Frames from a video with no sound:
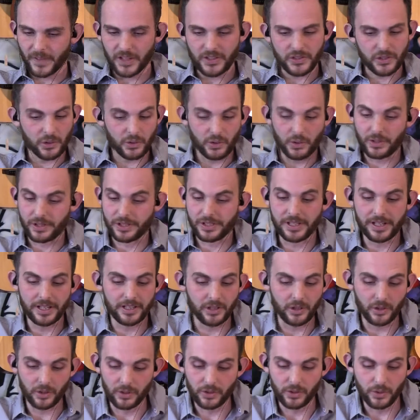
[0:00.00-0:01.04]
So you're
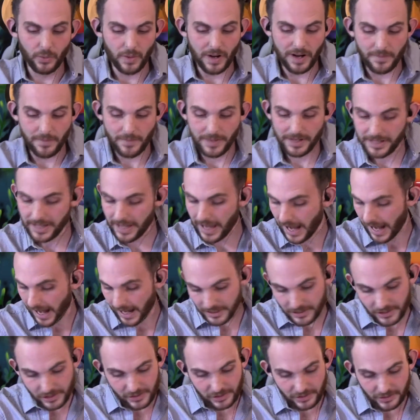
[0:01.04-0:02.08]
saying you wear many
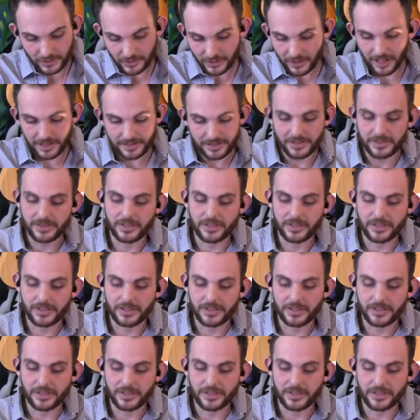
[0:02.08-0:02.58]
hats, you do lots of